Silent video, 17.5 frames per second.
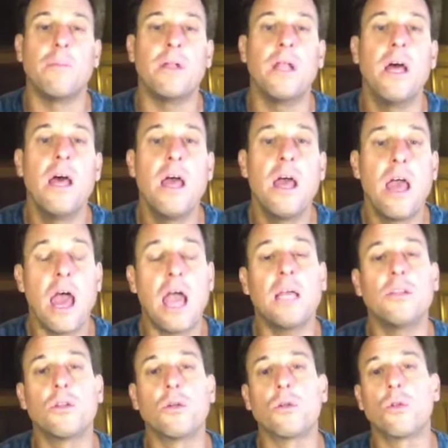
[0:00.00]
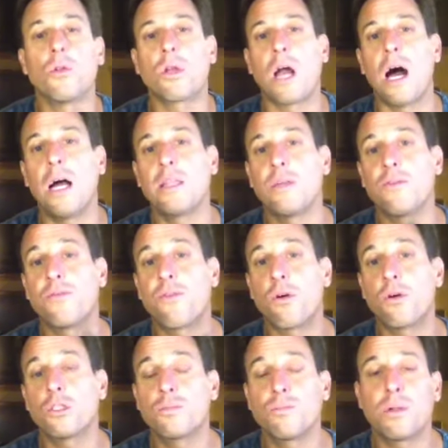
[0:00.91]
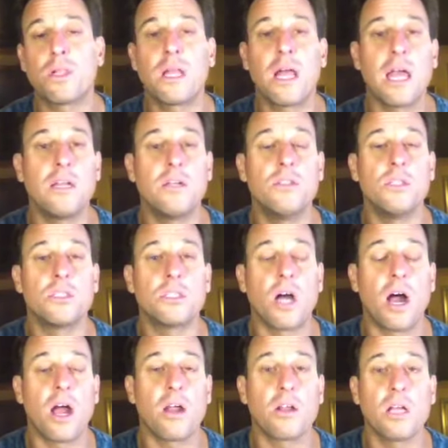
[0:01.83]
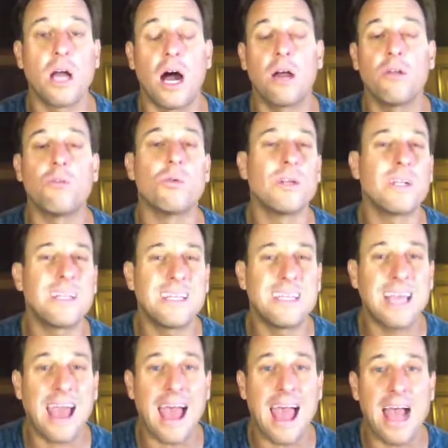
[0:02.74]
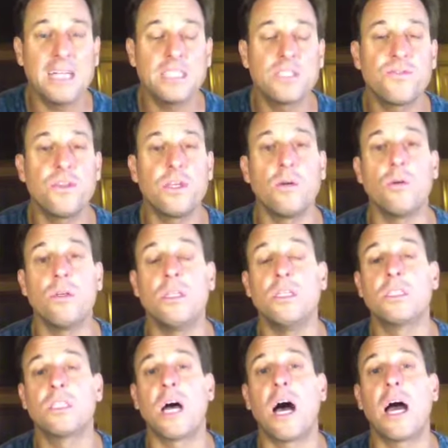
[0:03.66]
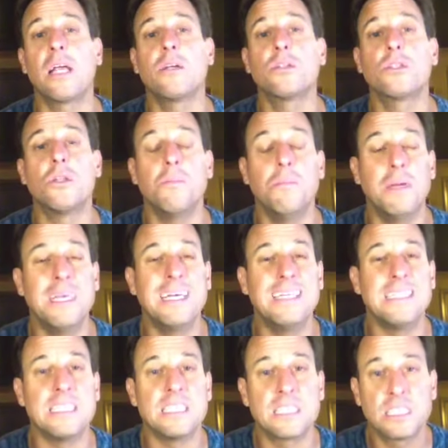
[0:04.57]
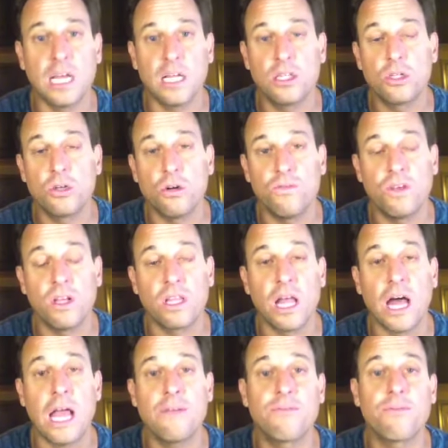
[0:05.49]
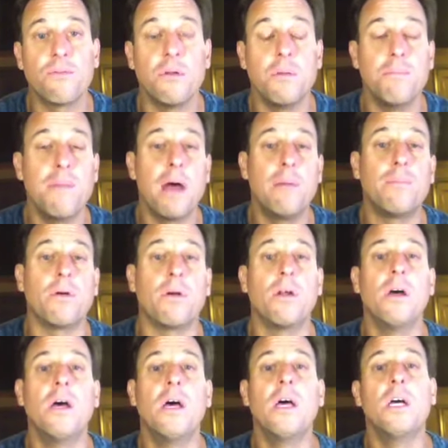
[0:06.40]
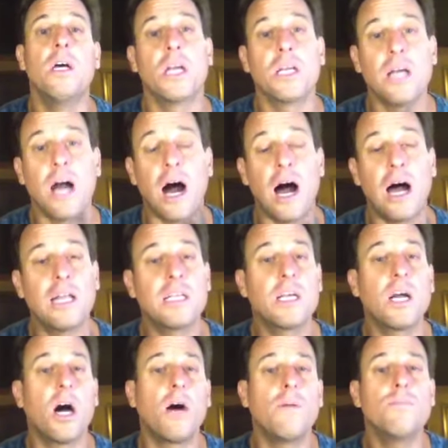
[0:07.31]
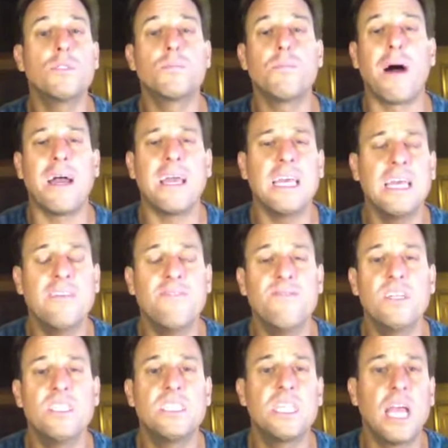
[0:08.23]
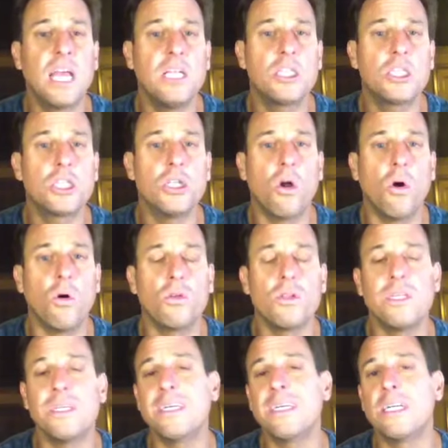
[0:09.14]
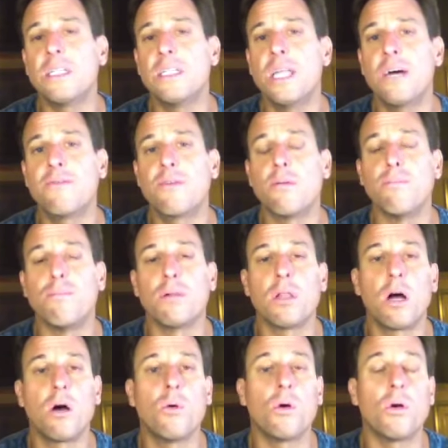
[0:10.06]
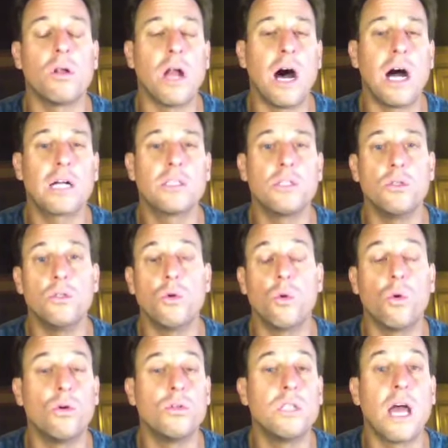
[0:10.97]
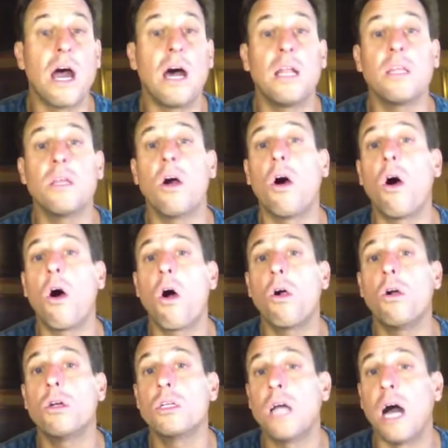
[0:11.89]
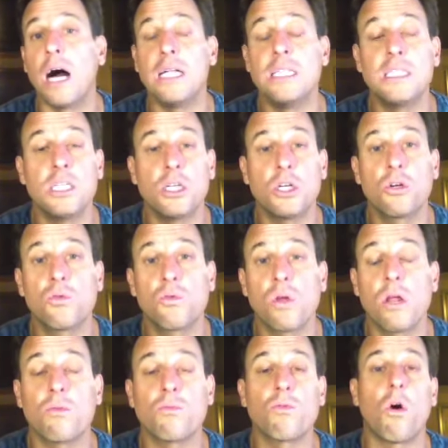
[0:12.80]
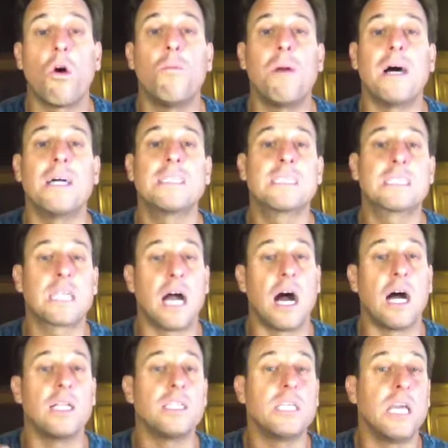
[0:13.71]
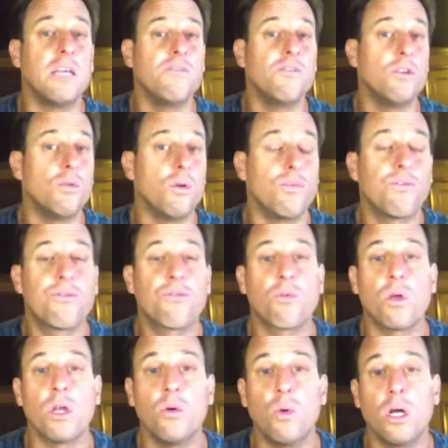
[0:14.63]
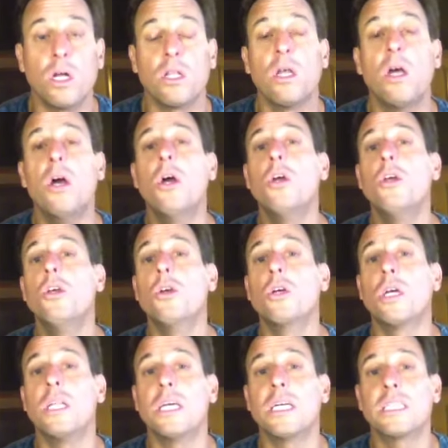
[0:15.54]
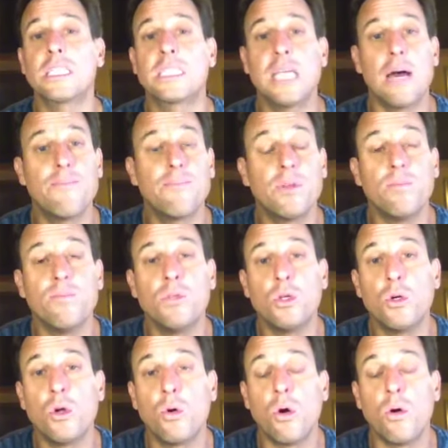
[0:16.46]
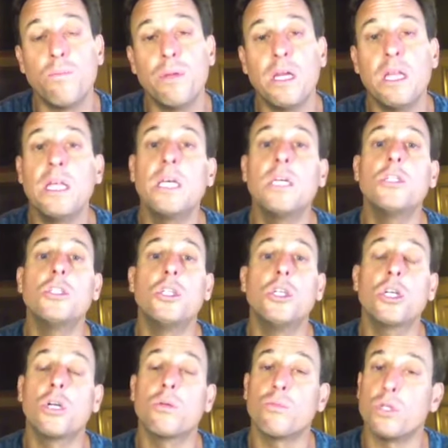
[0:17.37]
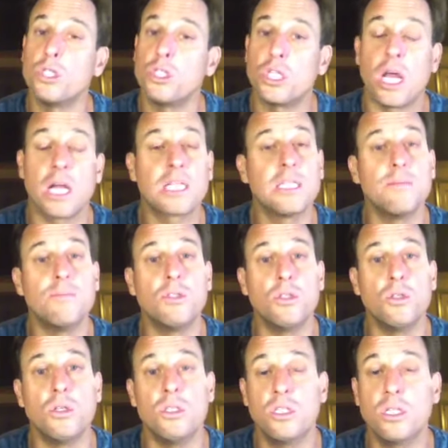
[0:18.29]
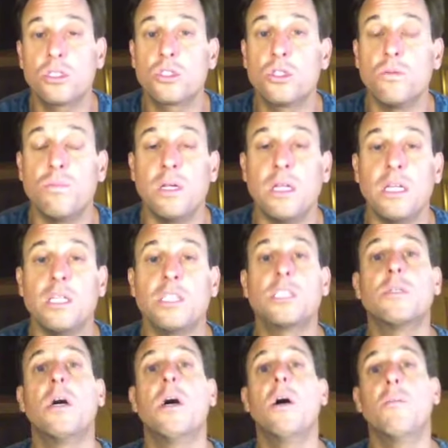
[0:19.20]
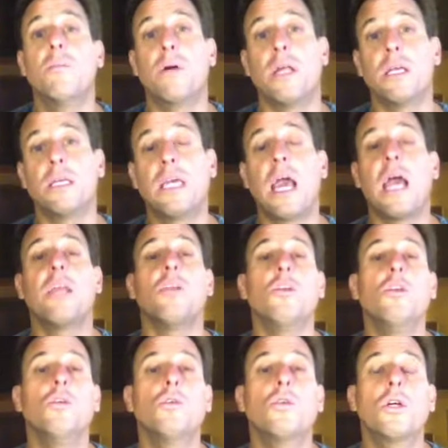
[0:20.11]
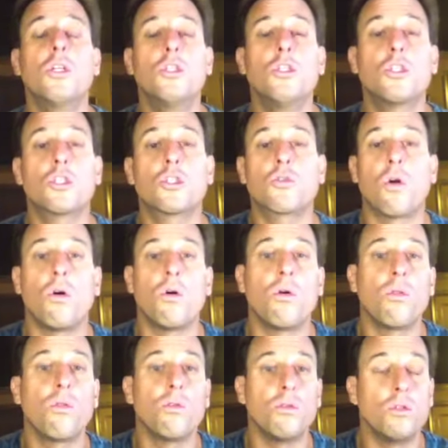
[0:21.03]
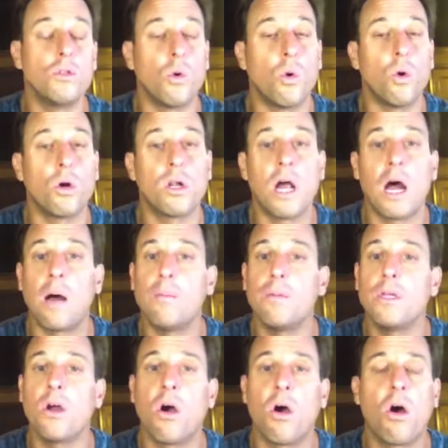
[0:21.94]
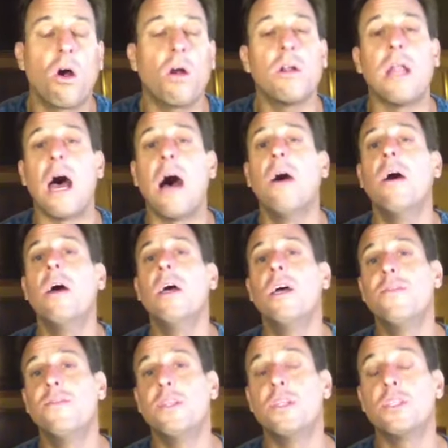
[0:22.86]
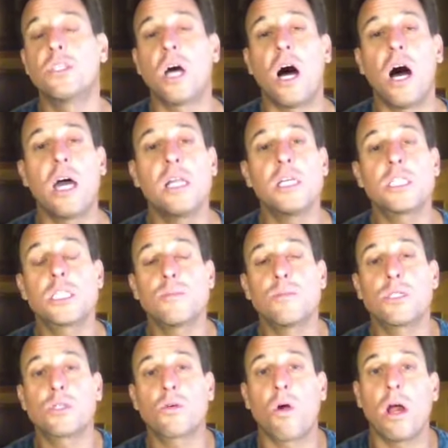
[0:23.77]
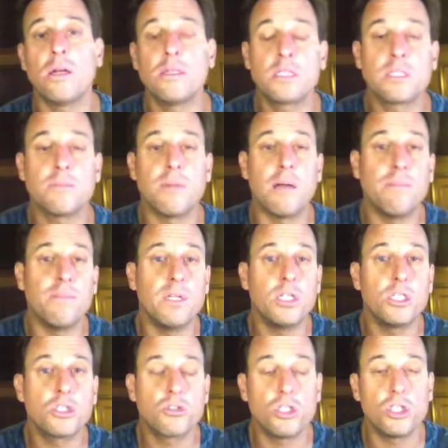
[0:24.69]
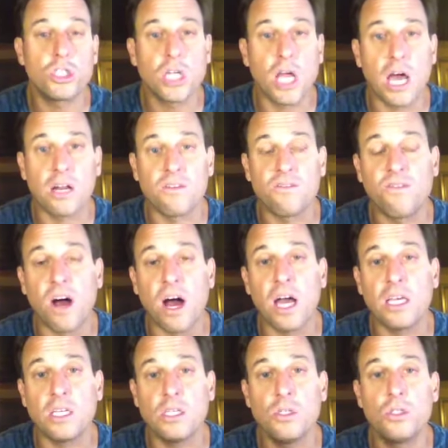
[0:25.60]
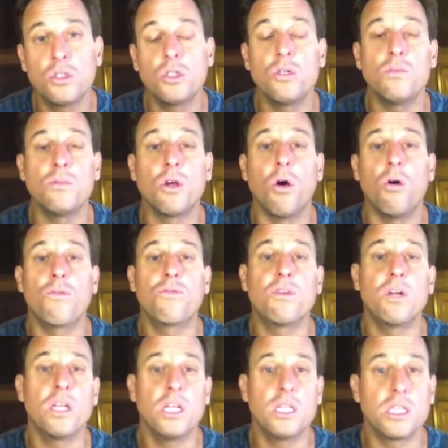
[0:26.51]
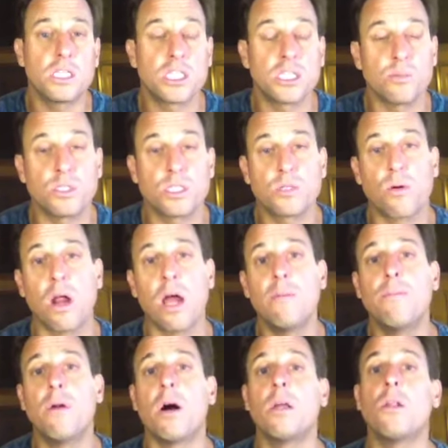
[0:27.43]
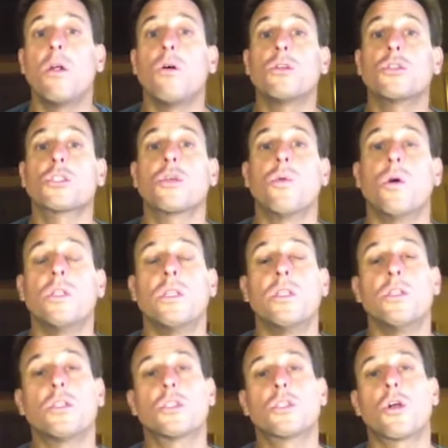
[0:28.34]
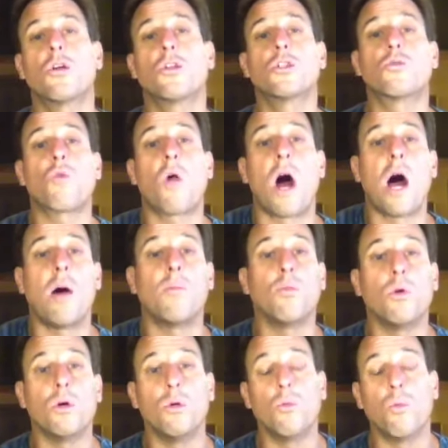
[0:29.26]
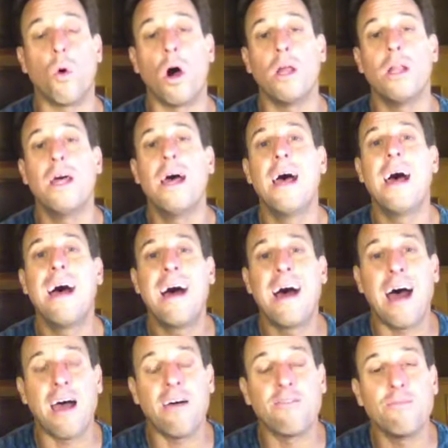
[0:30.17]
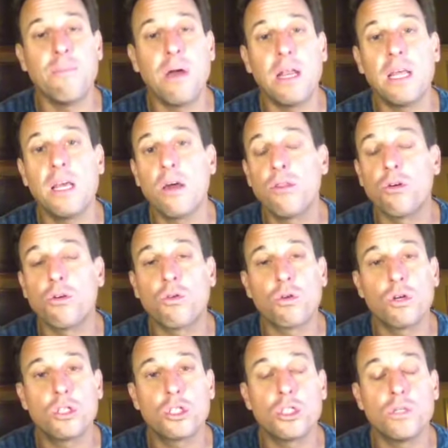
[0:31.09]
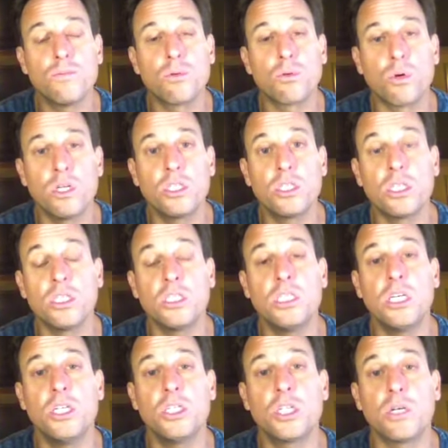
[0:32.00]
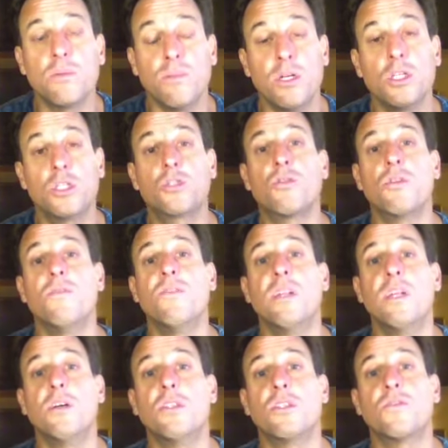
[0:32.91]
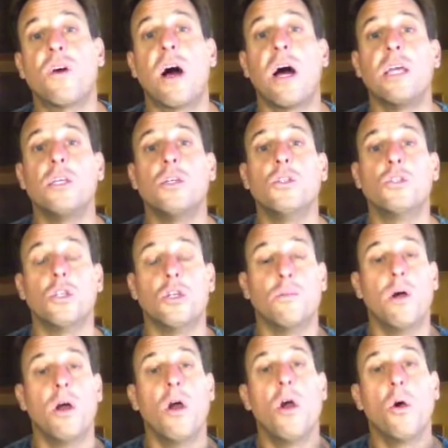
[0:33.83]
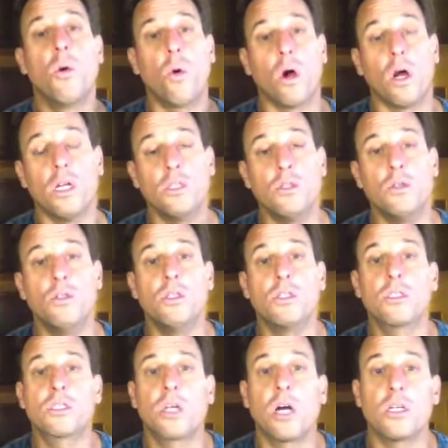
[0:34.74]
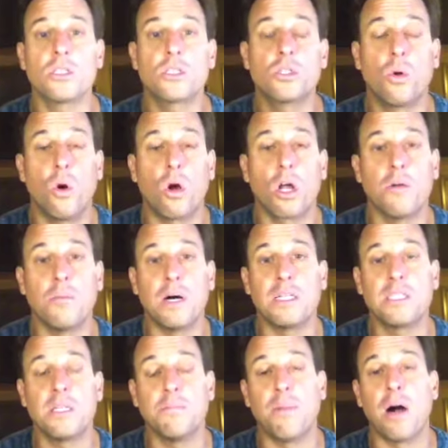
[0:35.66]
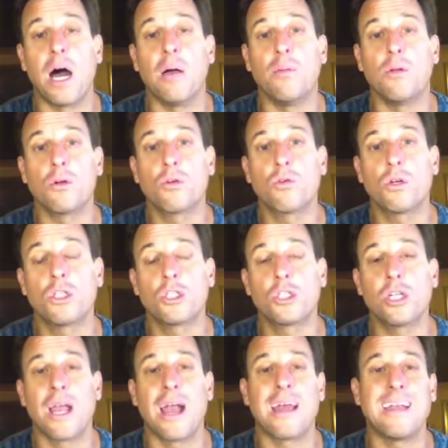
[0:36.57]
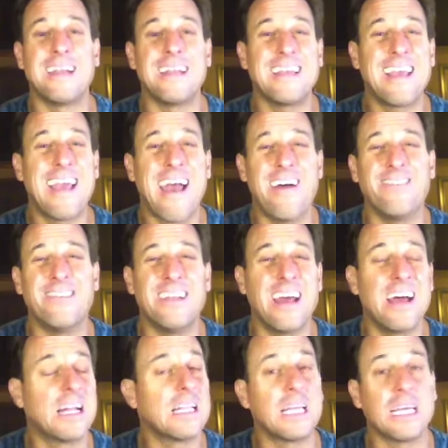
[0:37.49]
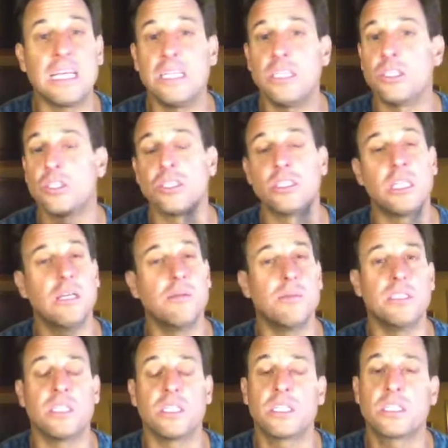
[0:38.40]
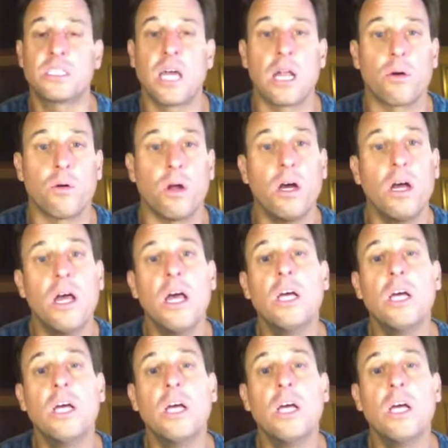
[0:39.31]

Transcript: But hey, the God, the first plan or desire God really has for you, He desires to be in the center of your life. Remember, God comes by invitation only. He'll never blow or knock the door down in your heart. God didn't create robots, God gave you a free will. You can accept Him due to obedience, you can reject Him due to disobedience. But again, you control the doorknob of your heart. Now, if you desire to subscribe to my ministry channel via YouTube, go for it. Hit the subscribe button. Also, under the search Robb Wood 1. I have many other Christian preaching, teaching, ministry videos via YouTube where I do discuss, talk about the Bible, Christianity, heaven, hell, angels, demons, etc.